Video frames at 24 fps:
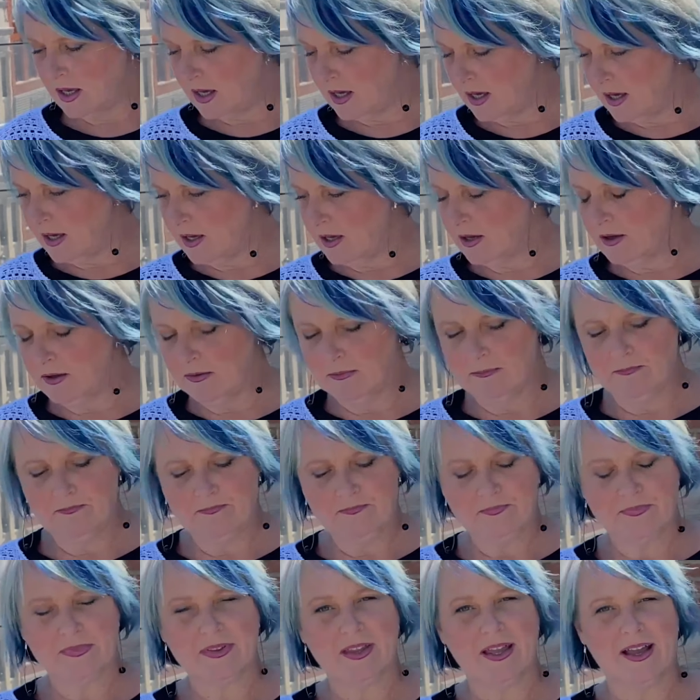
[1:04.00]
Um,
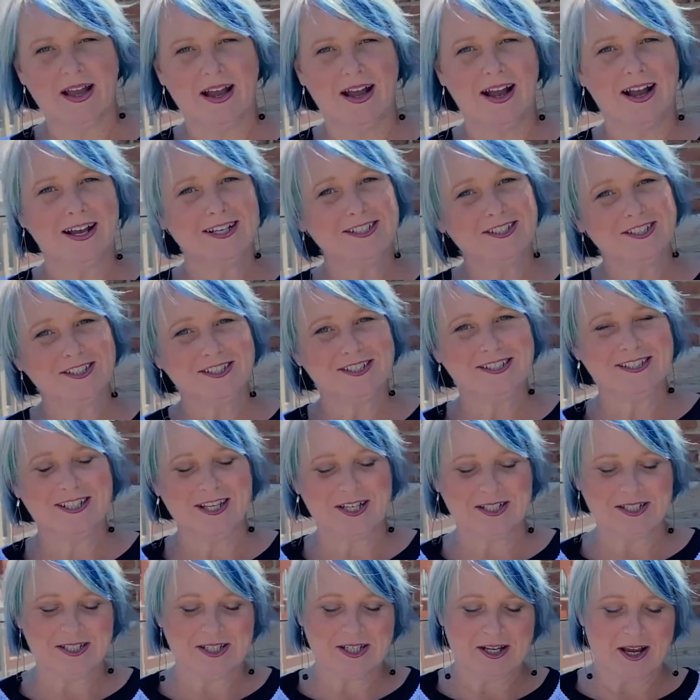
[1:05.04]
I just
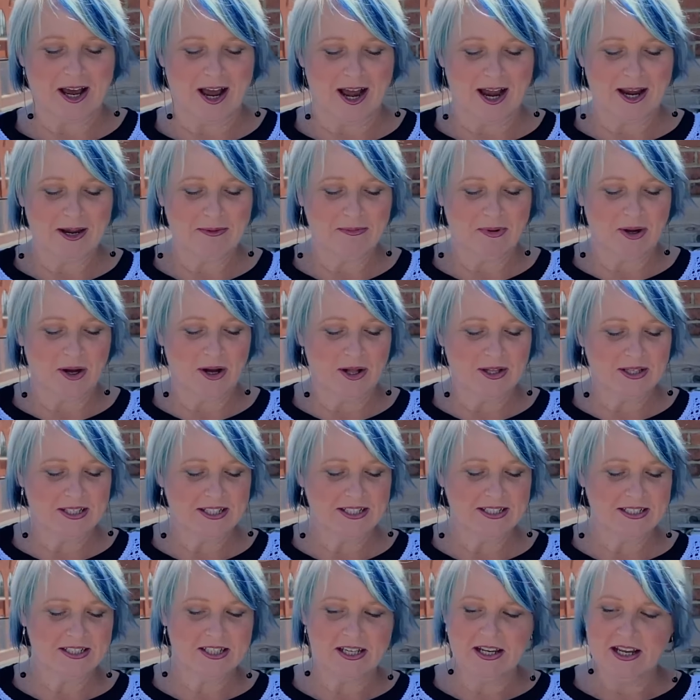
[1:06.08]
tend to eyeball
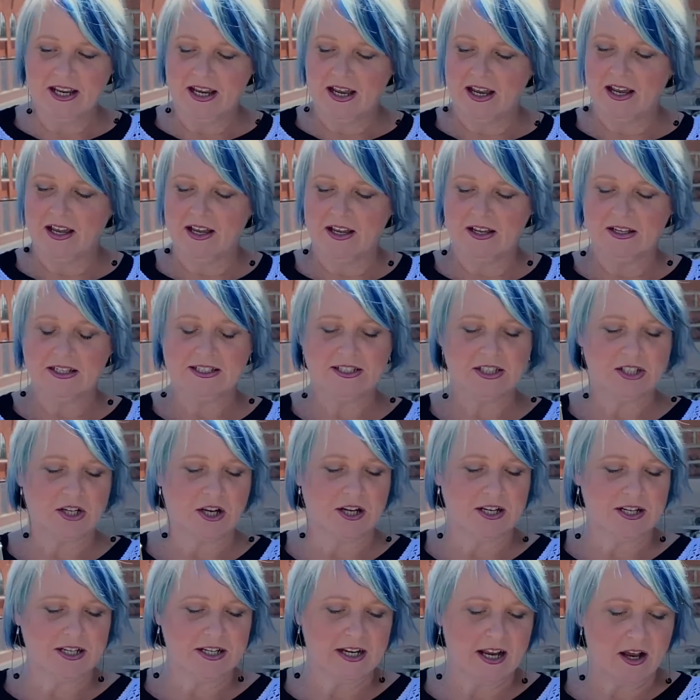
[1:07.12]
it, uh,
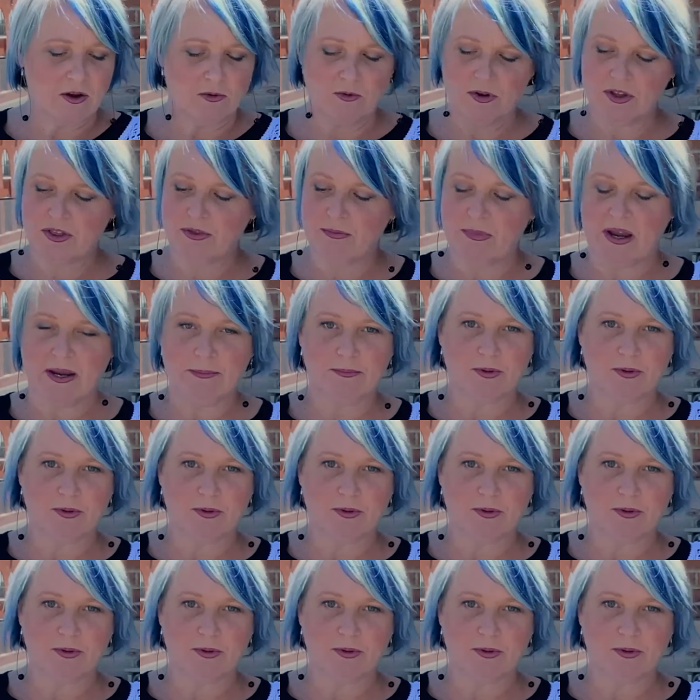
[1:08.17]
starting out with my